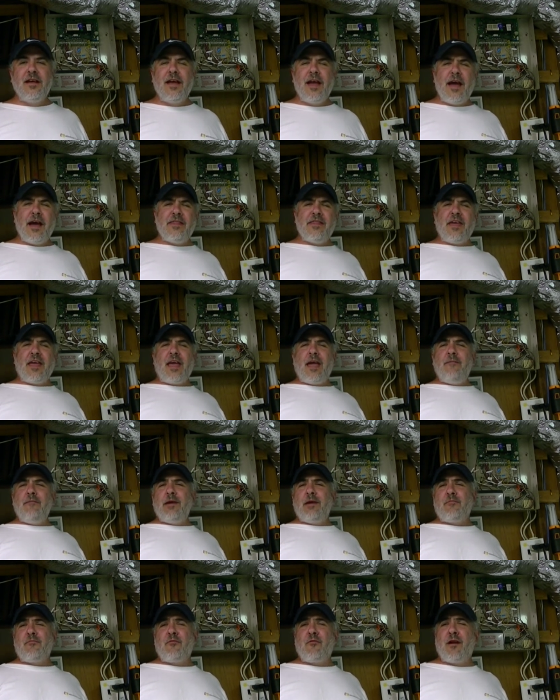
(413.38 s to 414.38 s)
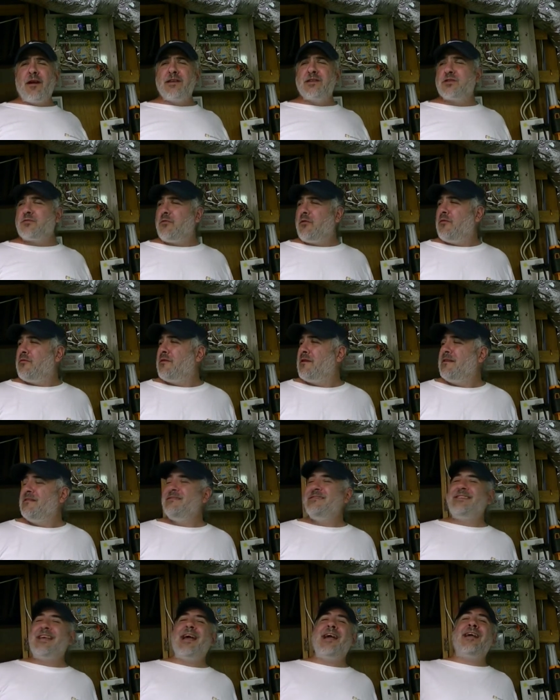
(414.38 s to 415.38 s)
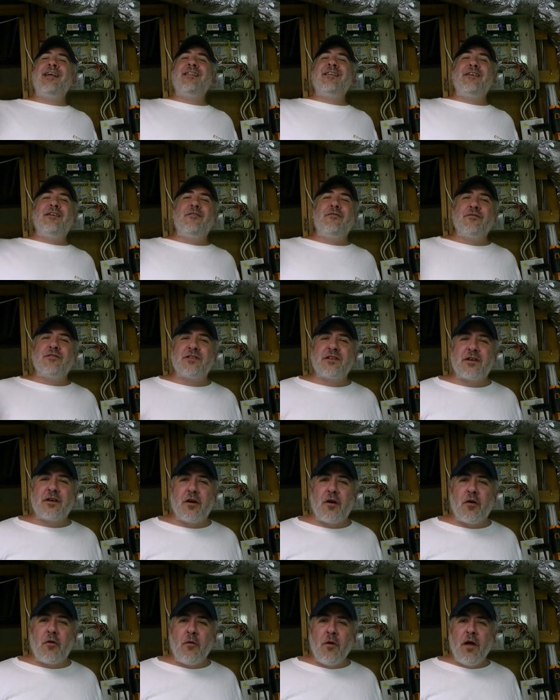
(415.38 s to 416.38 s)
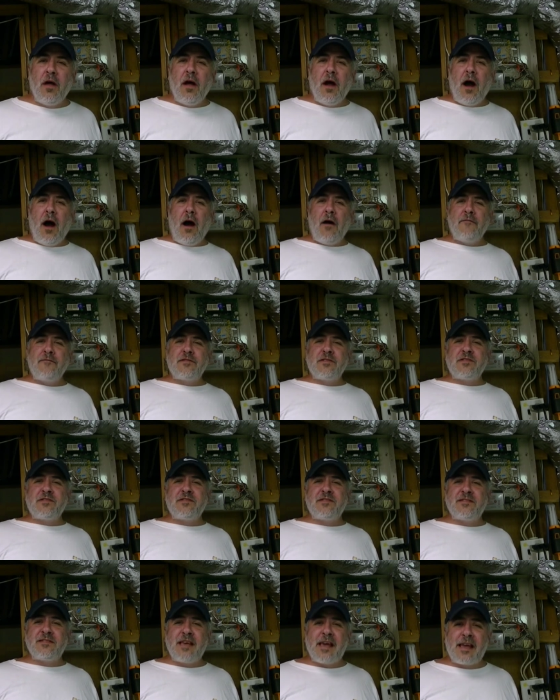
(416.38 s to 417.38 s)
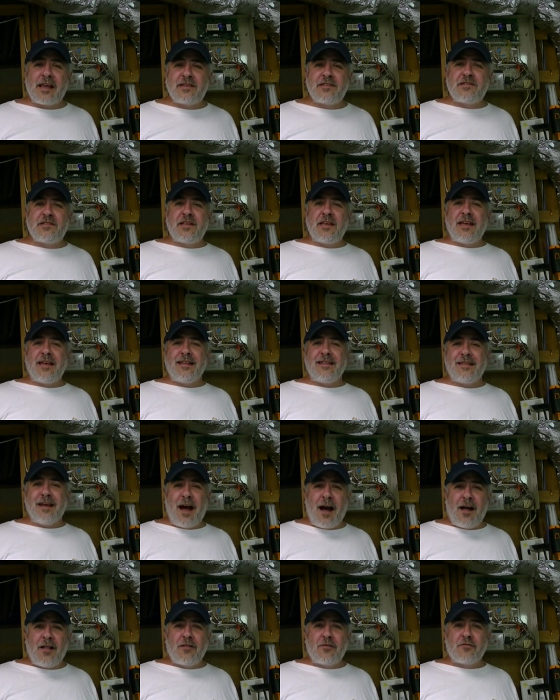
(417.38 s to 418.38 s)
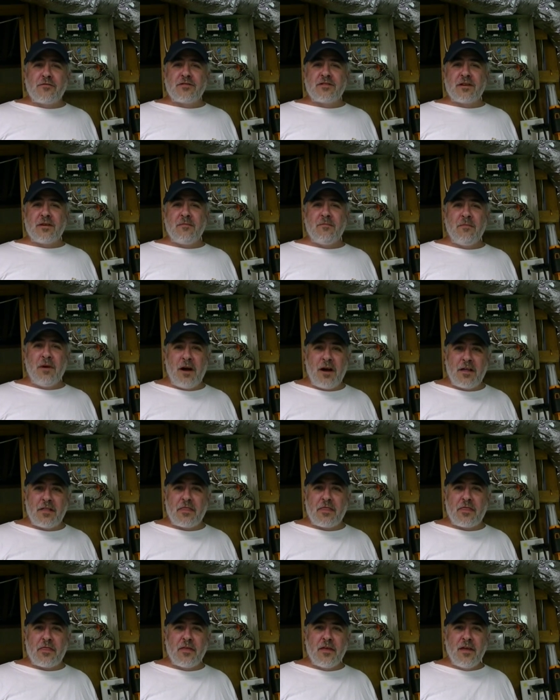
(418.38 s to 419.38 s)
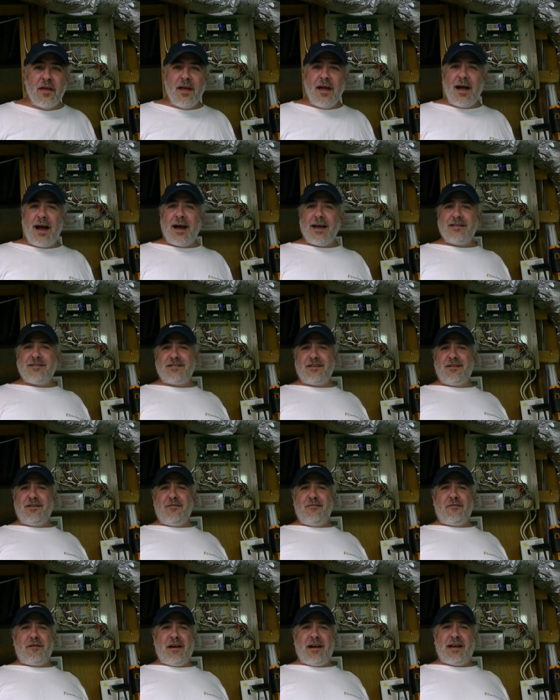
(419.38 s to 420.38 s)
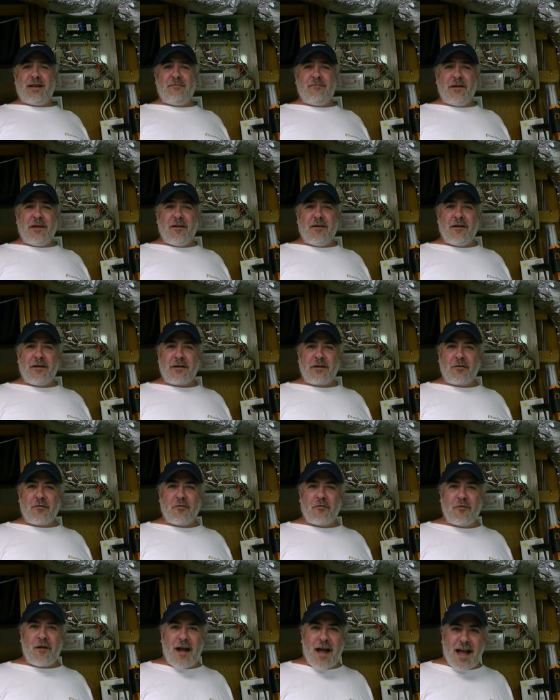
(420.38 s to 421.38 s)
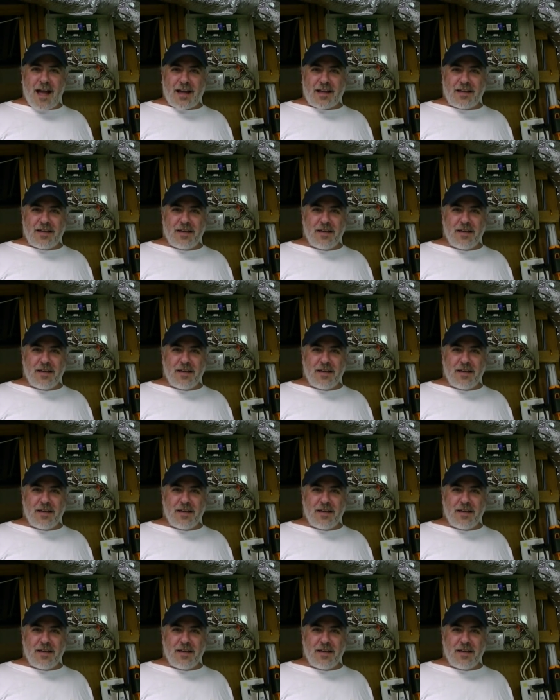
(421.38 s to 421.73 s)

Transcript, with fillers: And they gave me a price quote 10 years ago of $60 a month. I said, you gotta be on crack.